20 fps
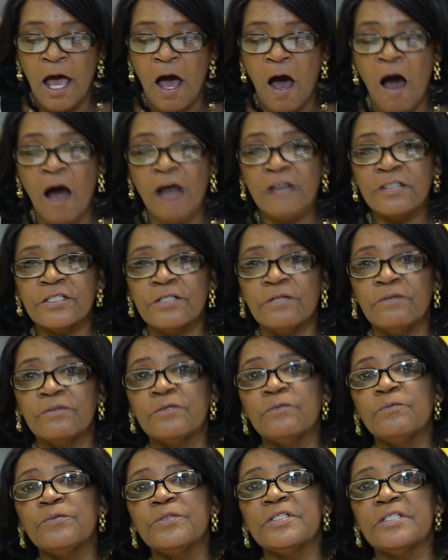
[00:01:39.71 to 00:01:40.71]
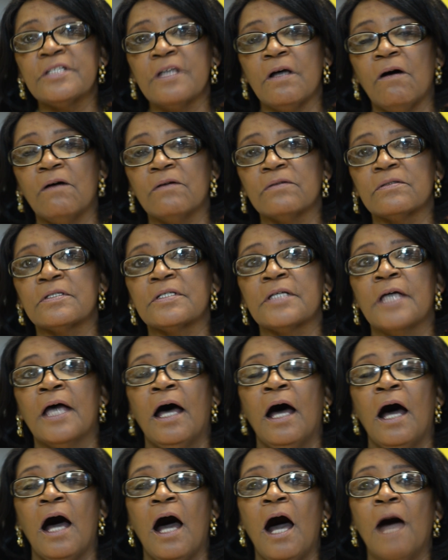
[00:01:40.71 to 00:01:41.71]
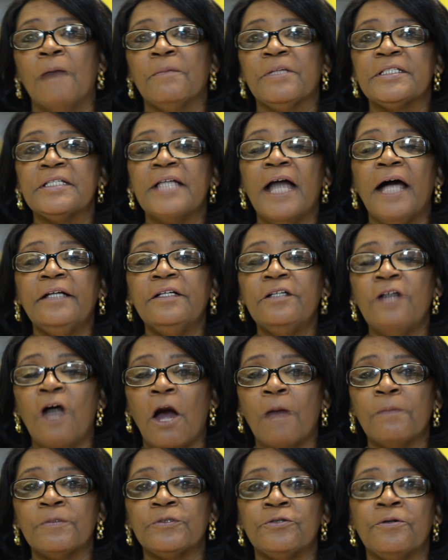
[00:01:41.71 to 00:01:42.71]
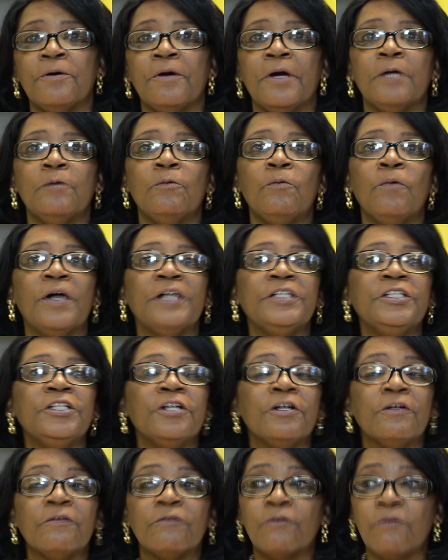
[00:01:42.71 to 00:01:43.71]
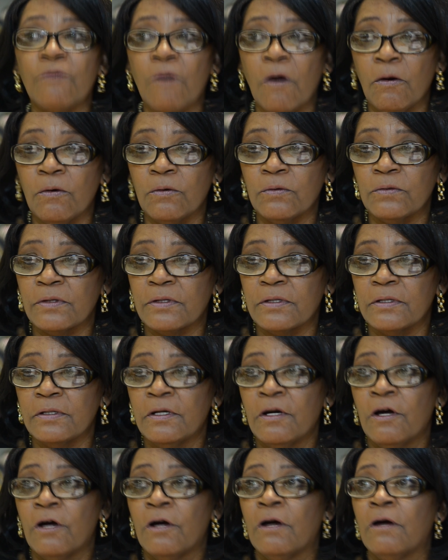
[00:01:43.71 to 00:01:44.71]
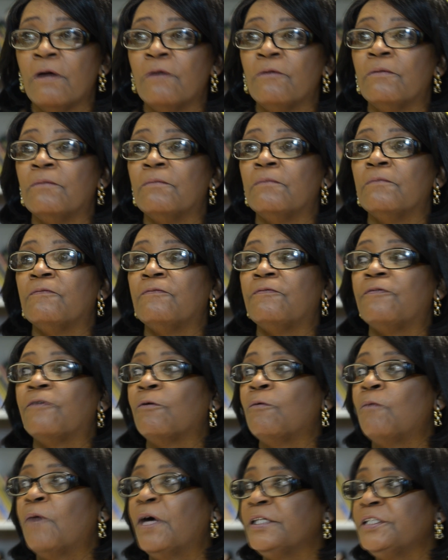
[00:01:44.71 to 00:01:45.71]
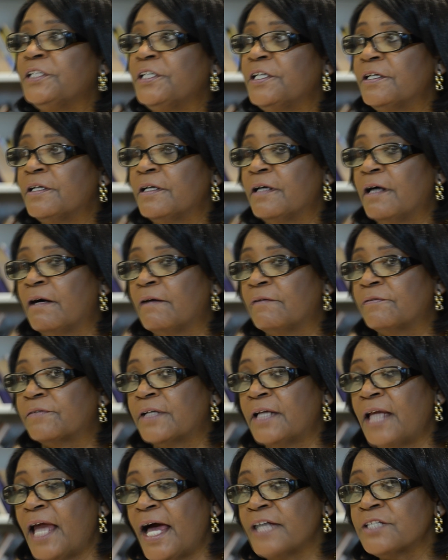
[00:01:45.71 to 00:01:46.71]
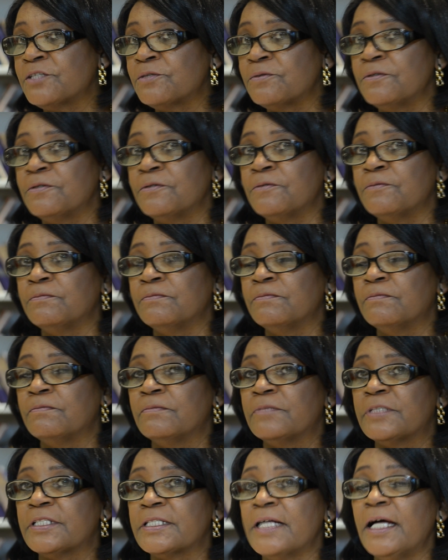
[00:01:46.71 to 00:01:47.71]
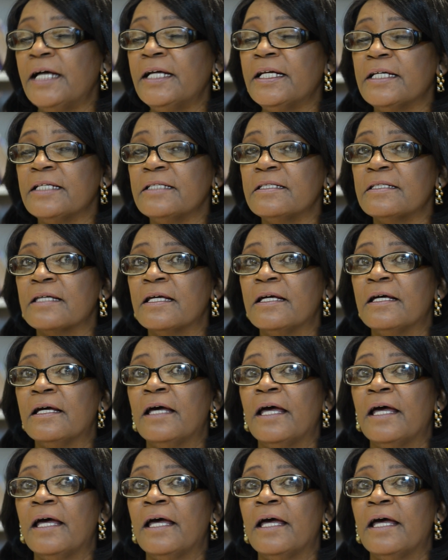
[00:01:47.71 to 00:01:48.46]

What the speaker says: Also, the results. It's not an arbitrary 1 year of growth for 1 year of classroom studies.